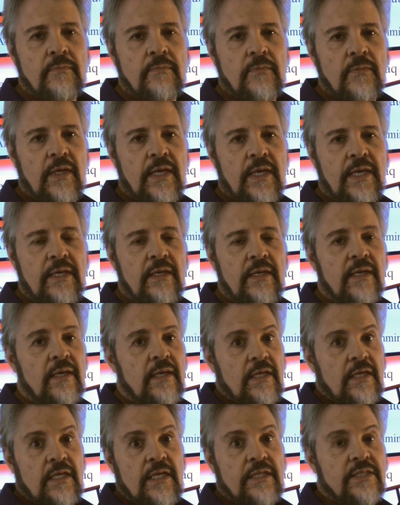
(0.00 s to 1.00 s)
Okay?
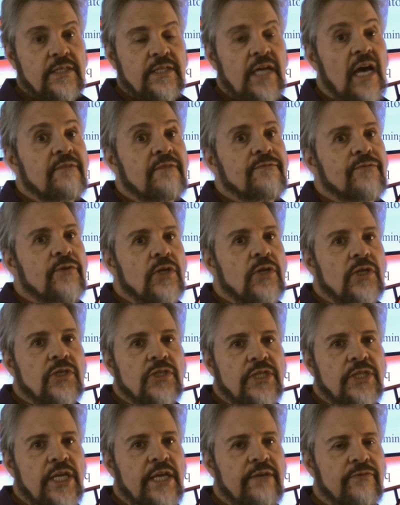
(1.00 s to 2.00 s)
It's not for your
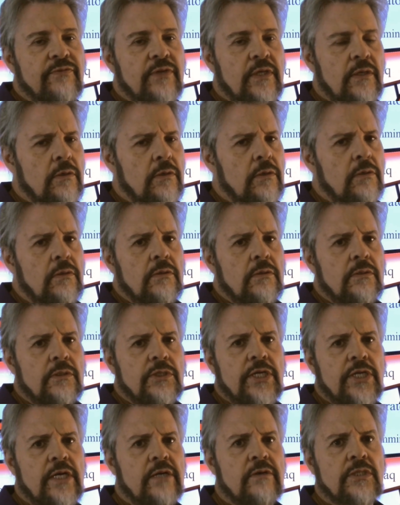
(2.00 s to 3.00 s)
safety. Oh, the
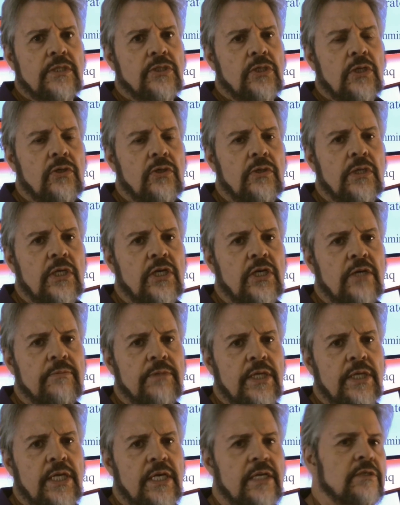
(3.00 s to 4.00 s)
terrorists are going to come
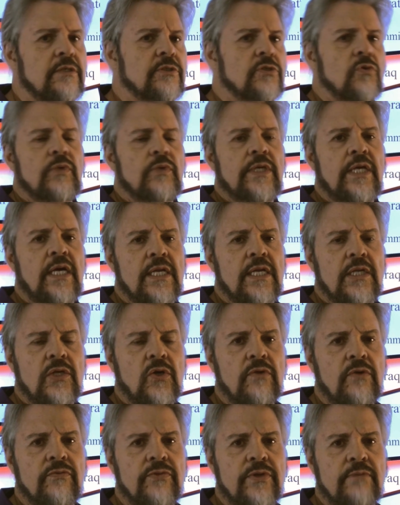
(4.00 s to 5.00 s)
and get us, so we got to go
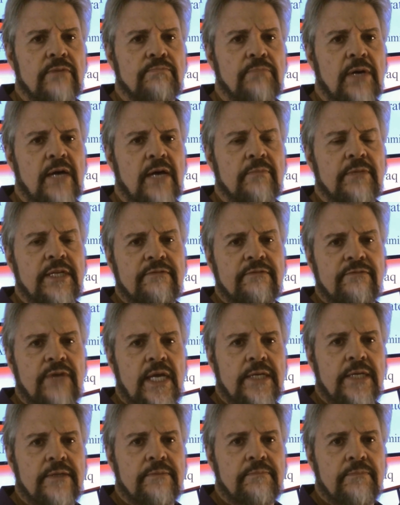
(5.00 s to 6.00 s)
over there, bomb and
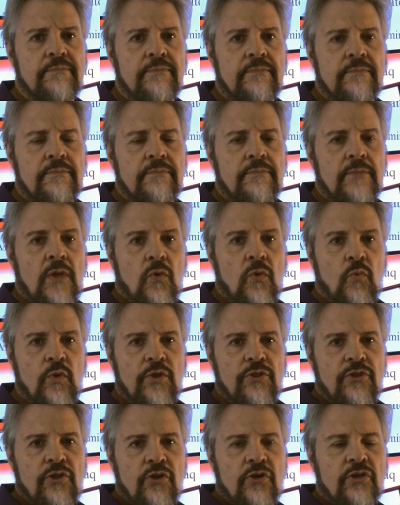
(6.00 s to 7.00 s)
invade them
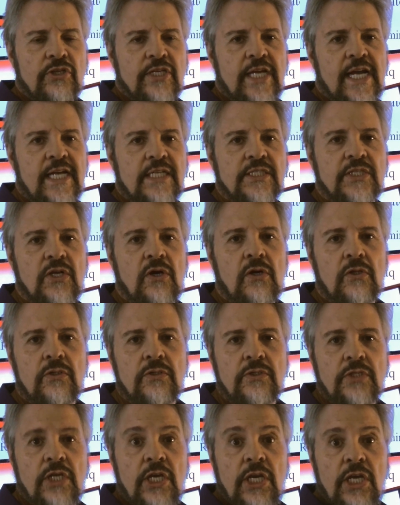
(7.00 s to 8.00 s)
with your tax
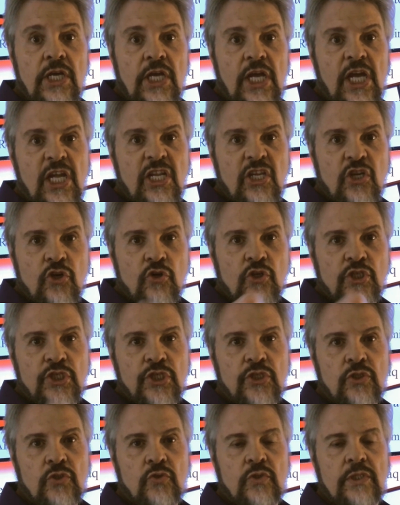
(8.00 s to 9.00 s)
dollars and your
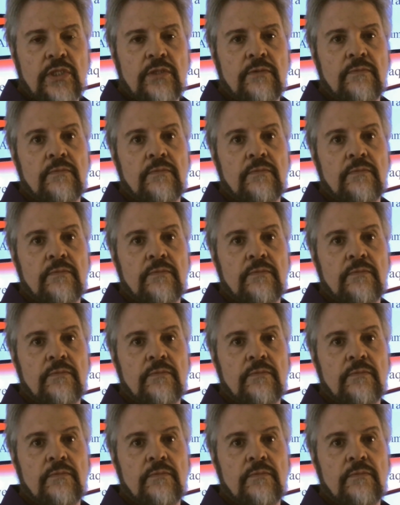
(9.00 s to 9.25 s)
children.